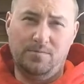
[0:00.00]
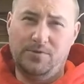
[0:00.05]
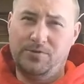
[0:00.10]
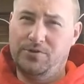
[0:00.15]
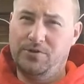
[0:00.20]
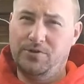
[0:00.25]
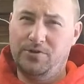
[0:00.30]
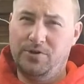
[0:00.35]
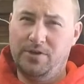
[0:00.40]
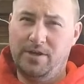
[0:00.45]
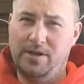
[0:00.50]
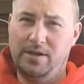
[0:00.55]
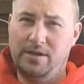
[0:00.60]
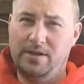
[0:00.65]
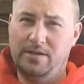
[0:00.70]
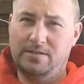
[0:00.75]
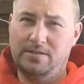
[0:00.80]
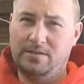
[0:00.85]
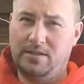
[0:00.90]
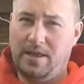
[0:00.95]

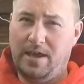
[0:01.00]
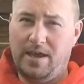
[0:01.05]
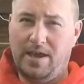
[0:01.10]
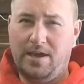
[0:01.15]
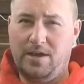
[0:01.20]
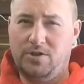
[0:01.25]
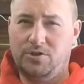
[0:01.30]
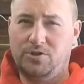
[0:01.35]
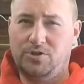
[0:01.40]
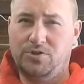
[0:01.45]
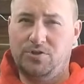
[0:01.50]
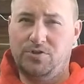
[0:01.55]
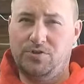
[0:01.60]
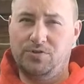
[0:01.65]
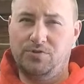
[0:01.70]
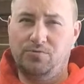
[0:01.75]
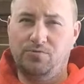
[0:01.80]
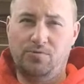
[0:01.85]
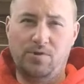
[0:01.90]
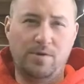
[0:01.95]

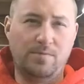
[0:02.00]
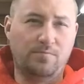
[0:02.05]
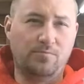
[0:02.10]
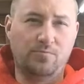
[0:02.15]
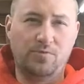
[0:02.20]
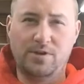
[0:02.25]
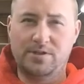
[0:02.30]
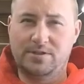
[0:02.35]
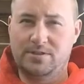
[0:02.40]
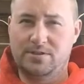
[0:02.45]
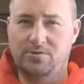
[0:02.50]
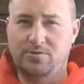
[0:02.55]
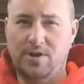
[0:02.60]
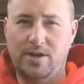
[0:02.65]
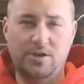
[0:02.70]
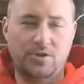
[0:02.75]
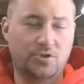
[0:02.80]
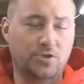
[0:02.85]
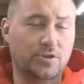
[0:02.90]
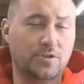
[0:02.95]
dirty/rim
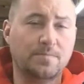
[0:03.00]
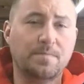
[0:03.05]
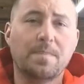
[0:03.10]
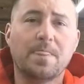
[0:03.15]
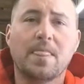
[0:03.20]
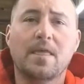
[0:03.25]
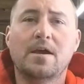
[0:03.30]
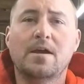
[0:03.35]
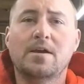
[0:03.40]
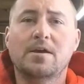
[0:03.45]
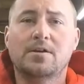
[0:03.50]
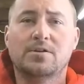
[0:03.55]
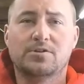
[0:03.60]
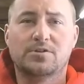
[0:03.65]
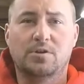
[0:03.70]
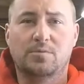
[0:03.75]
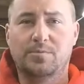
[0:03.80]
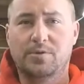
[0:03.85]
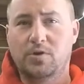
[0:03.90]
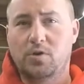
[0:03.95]
restoration.
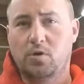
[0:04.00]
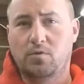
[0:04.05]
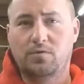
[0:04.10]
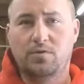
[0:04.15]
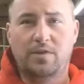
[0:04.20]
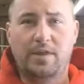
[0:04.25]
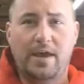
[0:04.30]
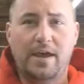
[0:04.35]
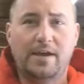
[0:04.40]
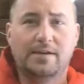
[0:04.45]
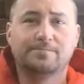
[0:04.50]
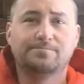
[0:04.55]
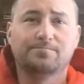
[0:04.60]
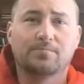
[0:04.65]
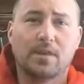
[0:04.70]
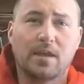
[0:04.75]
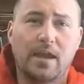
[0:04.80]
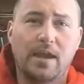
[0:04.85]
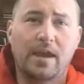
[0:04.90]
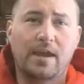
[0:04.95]
So I'm going to go over that.
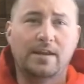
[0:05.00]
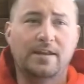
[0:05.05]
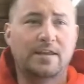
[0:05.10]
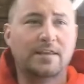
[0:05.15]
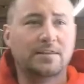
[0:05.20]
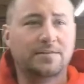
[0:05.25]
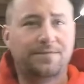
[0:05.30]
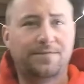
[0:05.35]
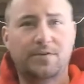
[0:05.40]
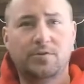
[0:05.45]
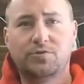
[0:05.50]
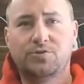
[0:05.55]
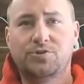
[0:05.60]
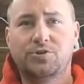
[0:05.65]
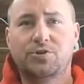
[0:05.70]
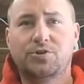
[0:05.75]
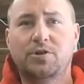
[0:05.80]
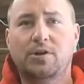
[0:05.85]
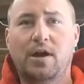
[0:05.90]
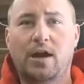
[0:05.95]
And in the
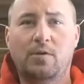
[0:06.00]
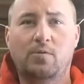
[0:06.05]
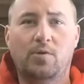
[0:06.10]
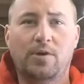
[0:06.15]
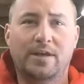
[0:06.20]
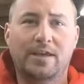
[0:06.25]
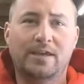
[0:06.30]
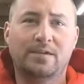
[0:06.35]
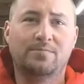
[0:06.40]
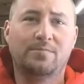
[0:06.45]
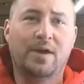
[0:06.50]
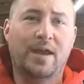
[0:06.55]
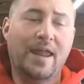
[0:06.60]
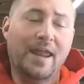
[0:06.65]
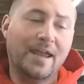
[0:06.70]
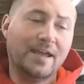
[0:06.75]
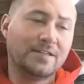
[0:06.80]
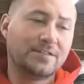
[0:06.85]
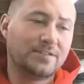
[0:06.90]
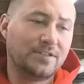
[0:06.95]
future, I want to get my
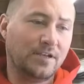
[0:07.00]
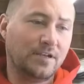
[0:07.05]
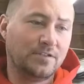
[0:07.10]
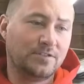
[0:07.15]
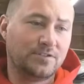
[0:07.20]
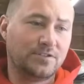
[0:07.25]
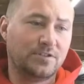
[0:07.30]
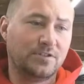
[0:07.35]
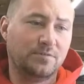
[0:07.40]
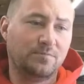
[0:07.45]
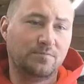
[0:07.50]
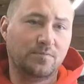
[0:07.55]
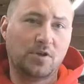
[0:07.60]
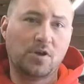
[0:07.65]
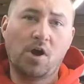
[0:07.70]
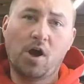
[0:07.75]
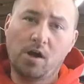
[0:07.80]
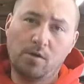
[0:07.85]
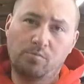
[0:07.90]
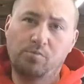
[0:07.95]
hands on some
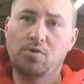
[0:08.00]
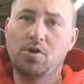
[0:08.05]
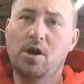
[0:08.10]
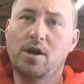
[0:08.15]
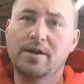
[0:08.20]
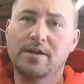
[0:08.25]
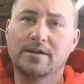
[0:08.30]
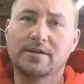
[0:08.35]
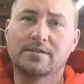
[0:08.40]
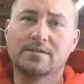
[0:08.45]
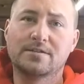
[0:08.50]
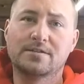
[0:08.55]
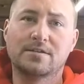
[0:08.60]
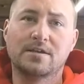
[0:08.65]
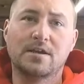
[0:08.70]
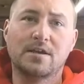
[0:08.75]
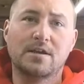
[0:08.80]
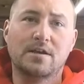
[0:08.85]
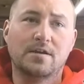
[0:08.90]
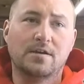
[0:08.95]
car products
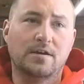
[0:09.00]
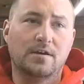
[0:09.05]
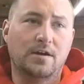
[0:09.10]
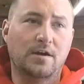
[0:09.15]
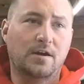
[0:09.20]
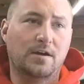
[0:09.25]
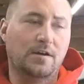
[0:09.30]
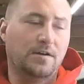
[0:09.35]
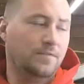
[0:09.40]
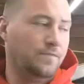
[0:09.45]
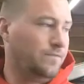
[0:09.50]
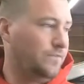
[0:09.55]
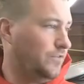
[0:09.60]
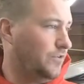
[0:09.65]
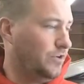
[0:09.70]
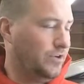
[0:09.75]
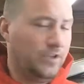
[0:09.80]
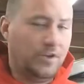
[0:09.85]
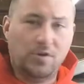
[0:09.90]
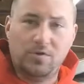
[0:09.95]

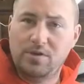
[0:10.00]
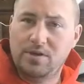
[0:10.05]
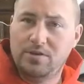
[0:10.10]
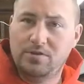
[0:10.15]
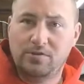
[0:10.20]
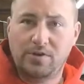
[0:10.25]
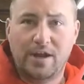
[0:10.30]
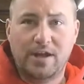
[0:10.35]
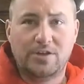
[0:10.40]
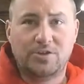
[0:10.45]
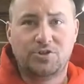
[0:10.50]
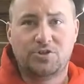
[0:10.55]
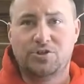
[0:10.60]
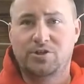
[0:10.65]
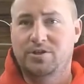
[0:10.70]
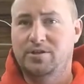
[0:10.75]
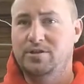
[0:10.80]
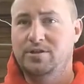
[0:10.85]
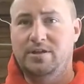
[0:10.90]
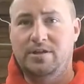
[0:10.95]
for either
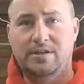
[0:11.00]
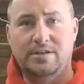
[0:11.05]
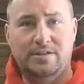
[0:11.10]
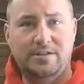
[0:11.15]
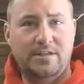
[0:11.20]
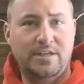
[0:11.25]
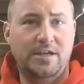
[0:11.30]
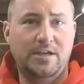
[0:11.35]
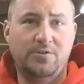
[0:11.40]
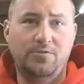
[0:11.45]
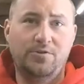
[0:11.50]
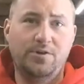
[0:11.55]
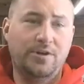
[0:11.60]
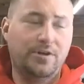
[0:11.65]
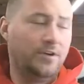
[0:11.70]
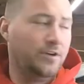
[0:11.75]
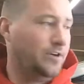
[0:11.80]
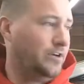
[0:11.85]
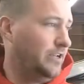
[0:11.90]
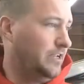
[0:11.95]
engine,
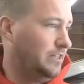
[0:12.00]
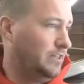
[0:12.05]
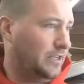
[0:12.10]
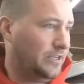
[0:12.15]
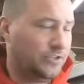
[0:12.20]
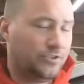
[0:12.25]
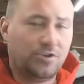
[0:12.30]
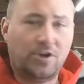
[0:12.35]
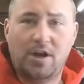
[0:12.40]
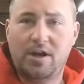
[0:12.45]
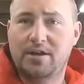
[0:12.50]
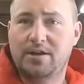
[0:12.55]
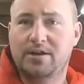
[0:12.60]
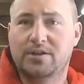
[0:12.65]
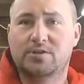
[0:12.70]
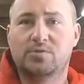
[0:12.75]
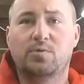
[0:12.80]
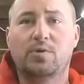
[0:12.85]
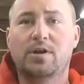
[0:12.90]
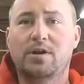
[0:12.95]
interior,
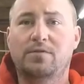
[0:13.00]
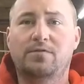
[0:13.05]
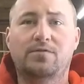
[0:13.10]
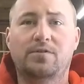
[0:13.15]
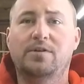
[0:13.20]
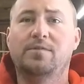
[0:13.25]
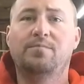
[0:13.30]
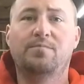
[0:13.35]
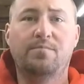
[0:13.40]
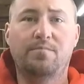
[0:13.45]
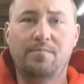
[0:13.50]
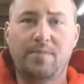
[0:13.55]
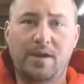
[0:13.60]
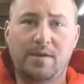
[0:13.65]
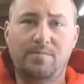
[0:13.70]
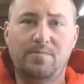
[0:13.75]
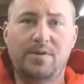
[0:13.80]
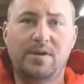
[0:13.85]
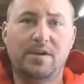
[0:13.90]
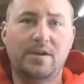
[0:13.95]
electronics, whatever it may
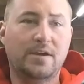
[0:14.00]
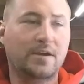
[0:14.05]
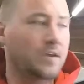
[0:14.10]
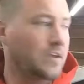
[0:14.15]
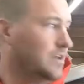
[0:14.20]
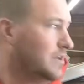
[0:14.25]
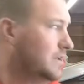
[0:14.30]
be